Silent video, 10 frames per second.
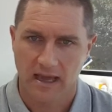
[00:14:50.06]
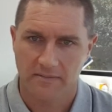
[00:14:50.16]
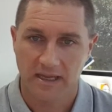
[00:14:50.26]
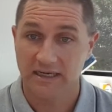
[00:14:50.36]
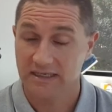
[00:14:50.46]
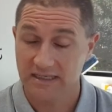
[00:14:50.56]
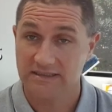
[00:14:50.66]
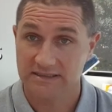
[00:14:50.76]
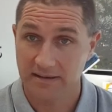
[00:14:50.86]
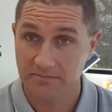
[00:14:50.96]
indeed,
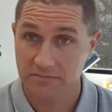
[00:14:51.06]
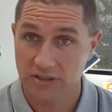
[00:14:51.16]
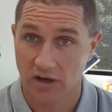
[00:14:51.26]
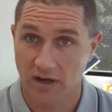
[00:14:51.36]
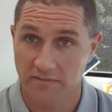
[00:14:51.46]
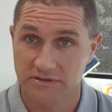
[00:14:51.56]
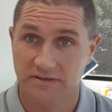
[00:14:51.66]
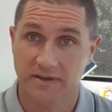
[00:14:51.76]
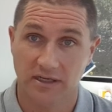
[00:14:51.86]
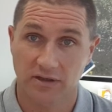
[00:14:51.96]
sometimes,
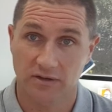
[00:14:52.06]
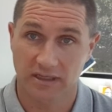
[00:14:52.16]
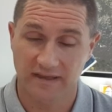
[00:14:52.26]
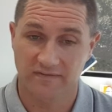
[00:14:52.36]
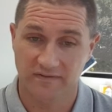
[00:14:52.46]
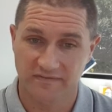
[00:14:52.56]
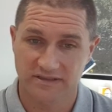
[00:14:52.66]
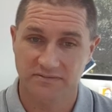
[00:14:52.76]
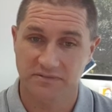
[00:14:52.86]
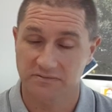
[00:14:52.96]
depending on the level of the
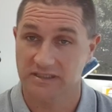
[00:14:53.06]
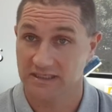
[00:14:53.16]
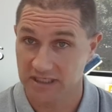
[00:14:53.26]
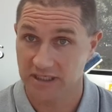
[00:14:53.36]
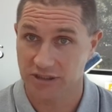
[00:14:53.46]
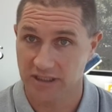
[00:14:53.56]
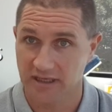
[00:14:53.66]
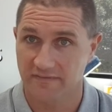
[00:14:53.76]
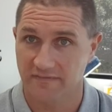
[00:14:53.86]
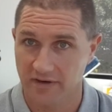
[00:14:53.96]
symptoms, that's actually a
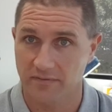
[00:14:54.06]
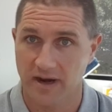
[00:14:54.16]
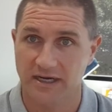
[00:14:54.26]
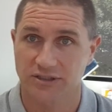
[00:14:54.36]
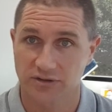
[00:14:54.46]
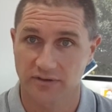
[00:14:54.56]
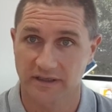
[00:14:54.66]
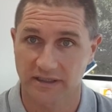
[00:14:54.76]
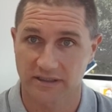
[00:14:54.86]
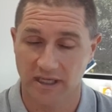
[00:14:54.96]
very rational
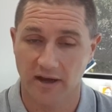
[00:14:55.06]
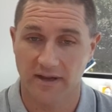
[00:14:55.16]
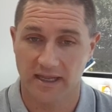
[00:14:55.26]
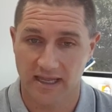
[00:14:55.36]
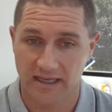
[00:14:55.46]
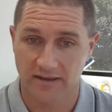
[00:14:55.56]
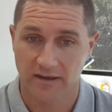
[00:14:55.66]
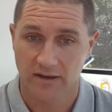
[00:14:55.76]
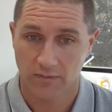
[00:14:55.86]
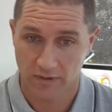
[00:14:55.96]
thing to go ahead
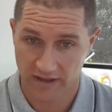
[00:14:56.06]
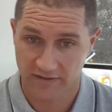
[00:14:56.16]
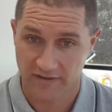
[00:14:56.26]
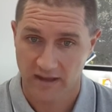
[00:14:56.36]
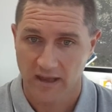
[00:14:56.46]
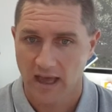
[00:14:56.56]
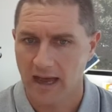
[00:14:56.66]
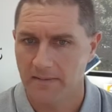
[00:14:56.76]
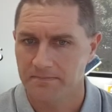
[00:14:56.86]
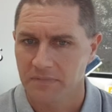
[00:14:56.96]
with.
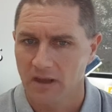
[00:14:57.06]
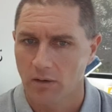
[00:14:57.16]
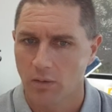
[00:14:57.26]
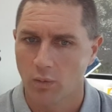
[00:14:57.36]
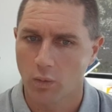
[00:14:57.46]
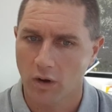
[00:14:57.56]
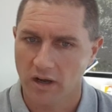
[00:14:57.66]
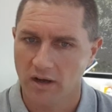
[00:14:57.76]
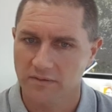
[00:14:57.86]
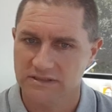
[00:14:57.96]
What
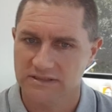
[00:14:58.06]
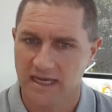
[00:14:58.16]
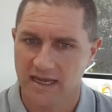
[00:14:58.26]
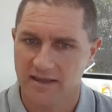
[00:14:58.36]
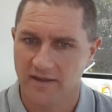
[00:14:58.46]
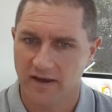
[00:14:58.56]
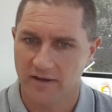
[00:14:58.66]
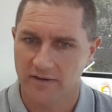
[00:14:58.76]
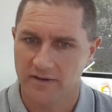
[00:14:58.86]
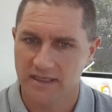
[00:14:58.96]
I would say,
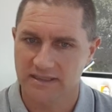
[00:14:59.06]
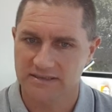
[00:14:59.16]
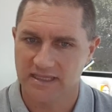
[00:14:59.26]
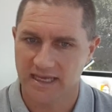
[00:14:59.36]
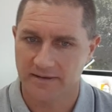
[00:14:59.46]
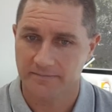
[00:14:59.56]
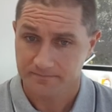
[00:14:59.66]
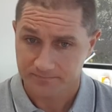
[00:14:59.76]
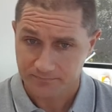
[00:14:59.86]
though, is that